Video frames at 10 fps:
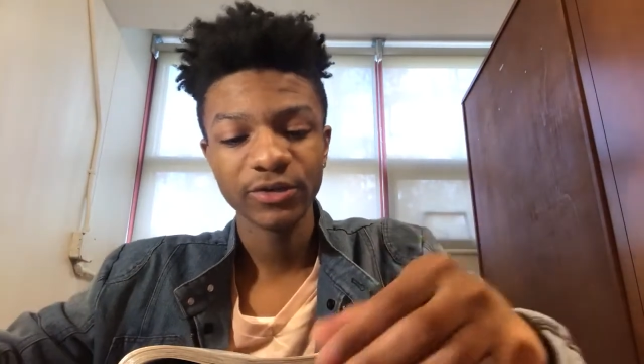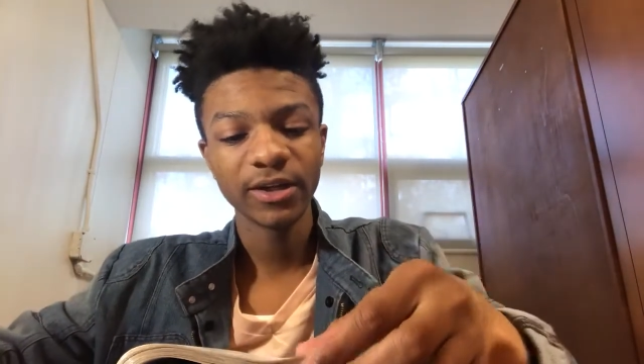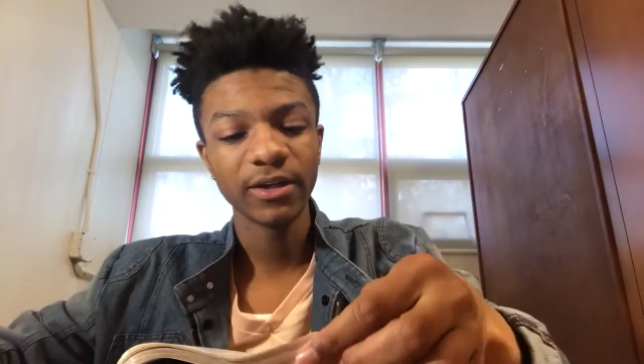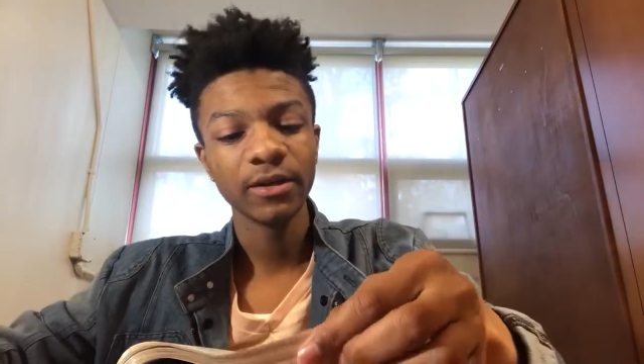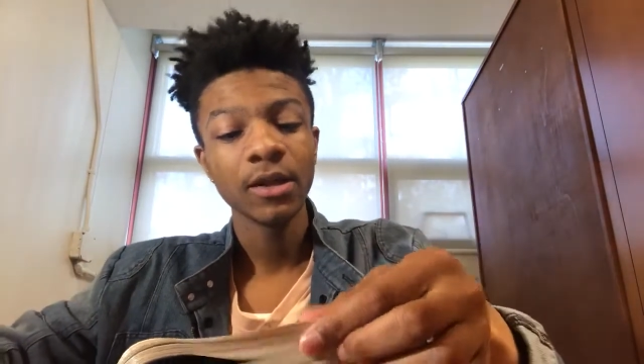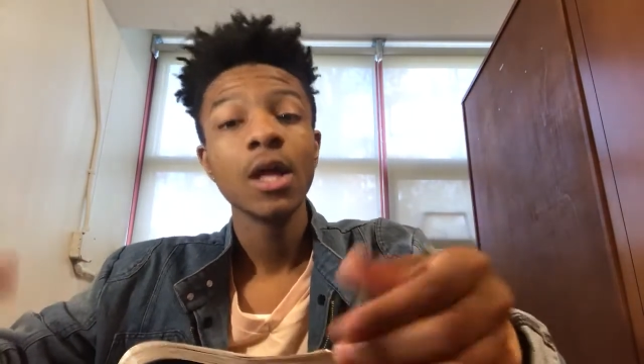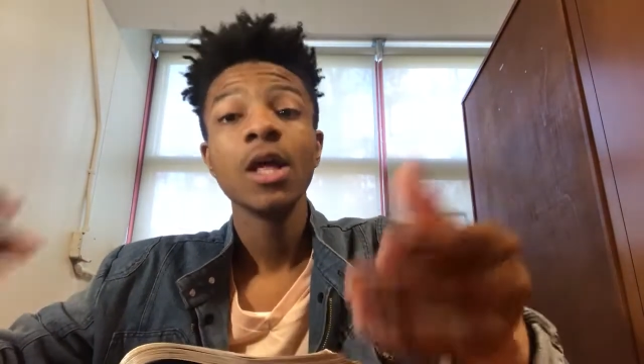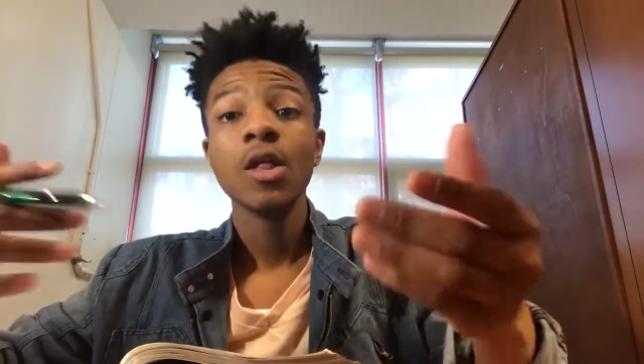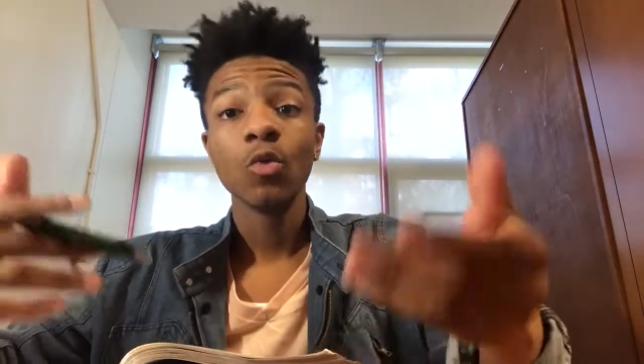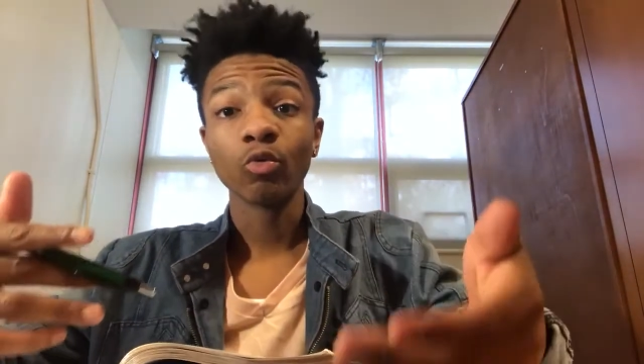You need to
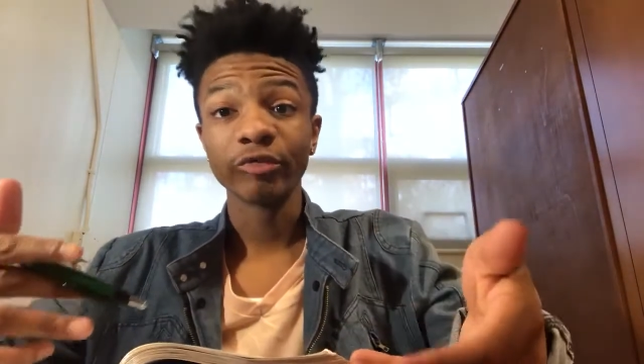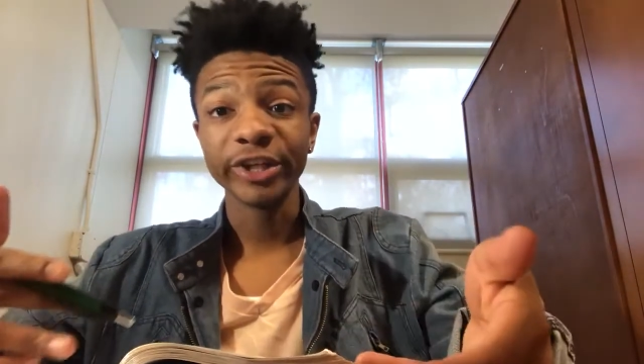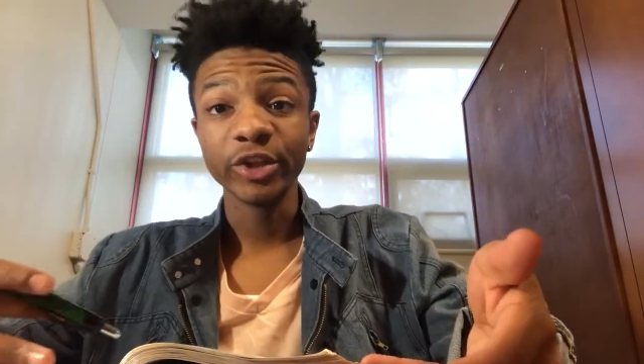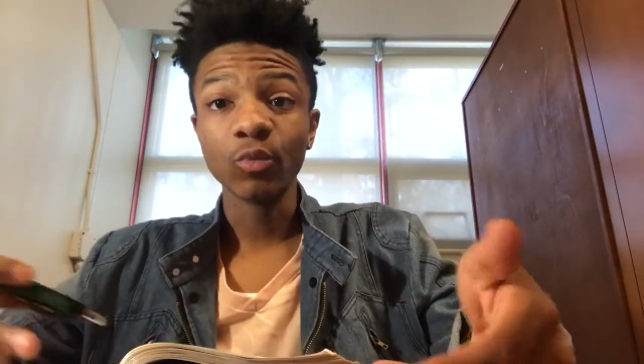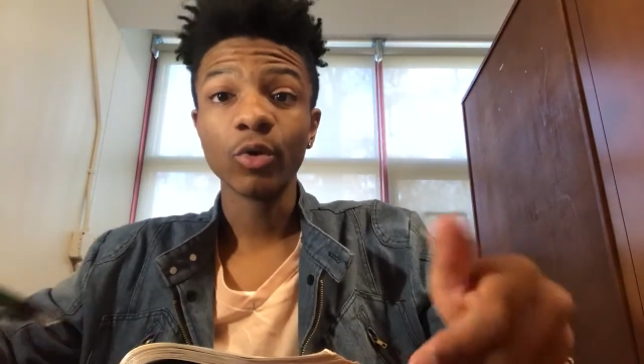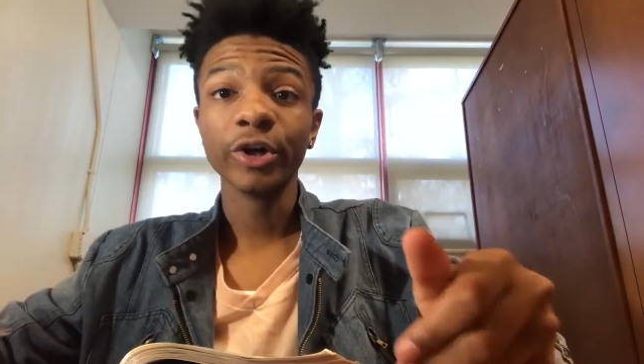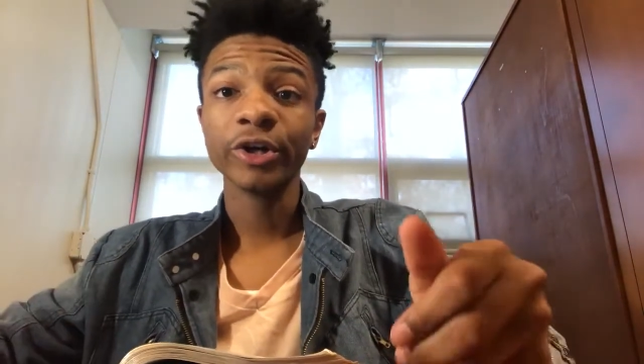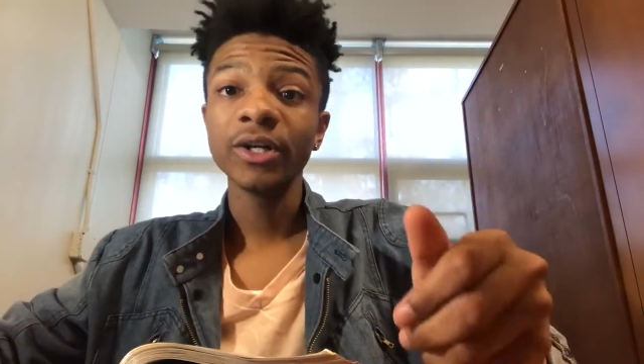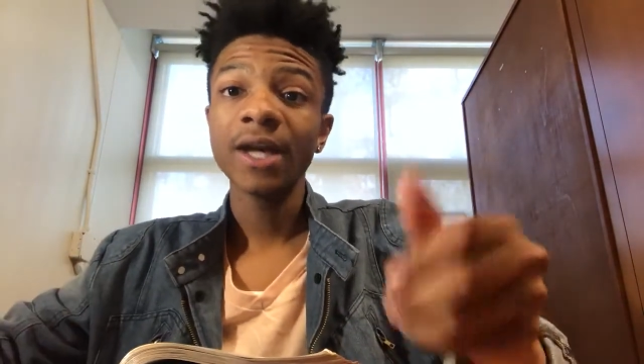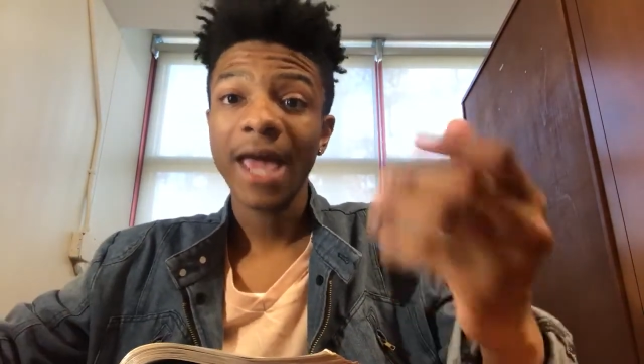read the
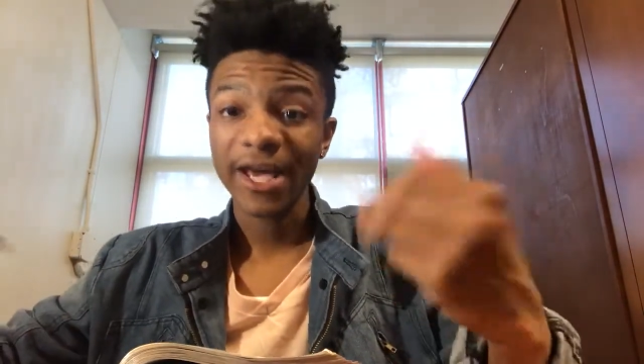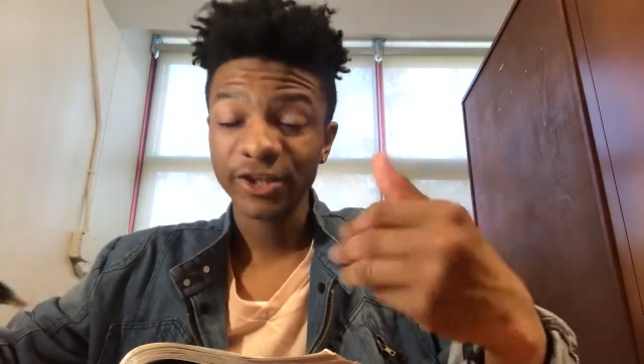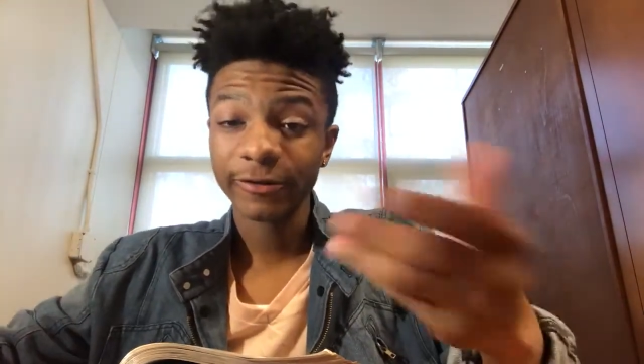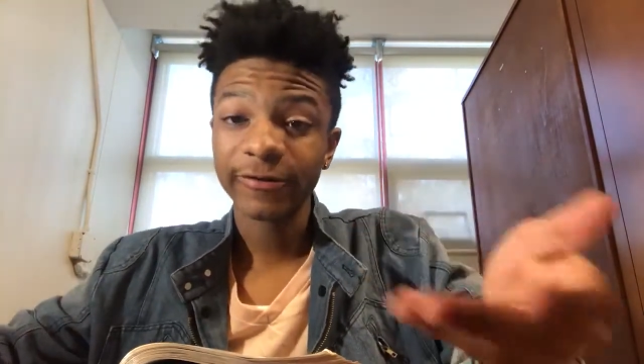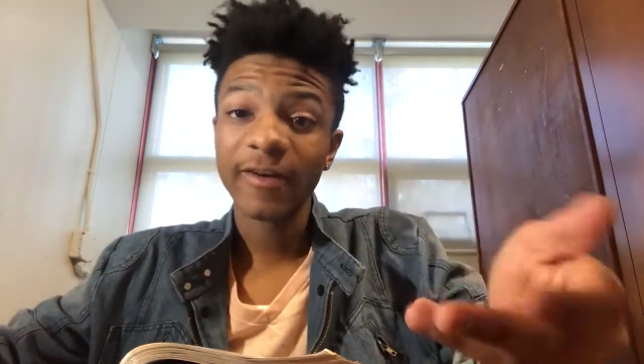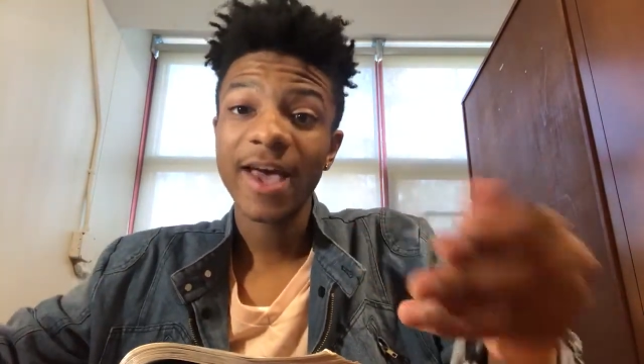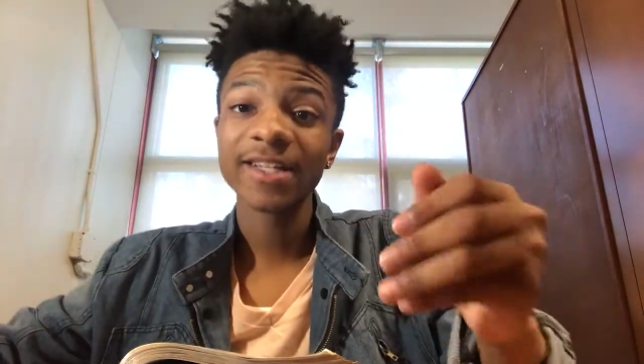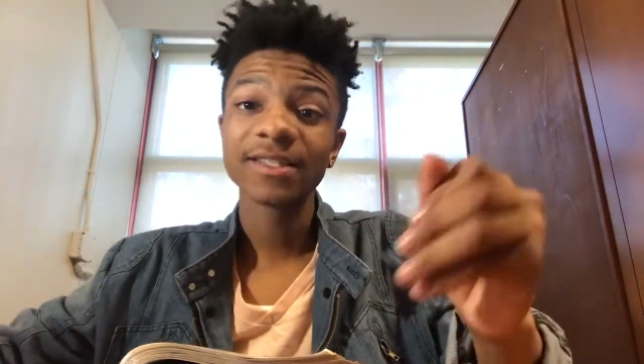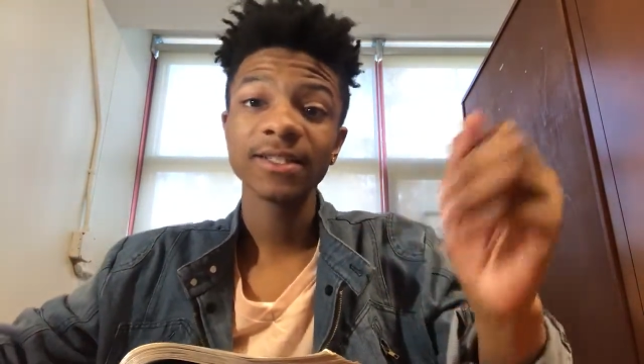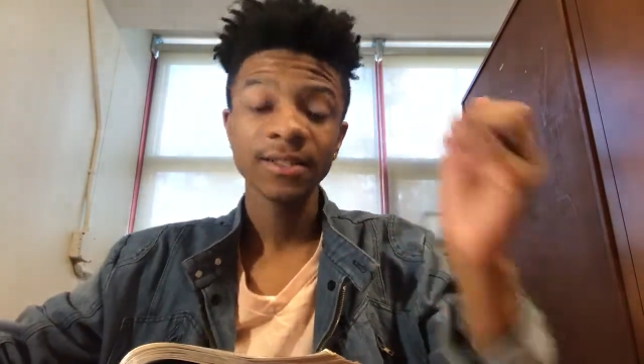Word as you're
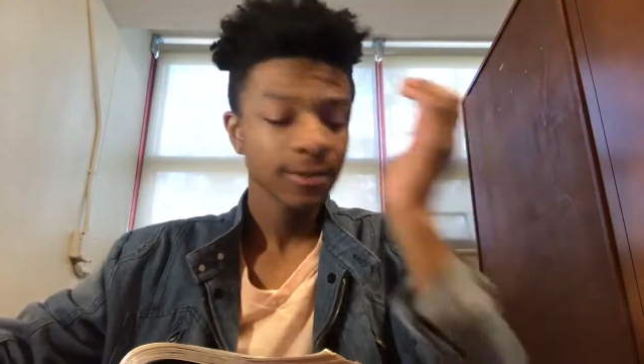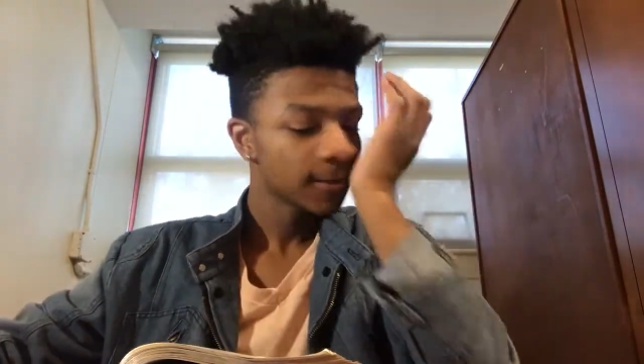fasting,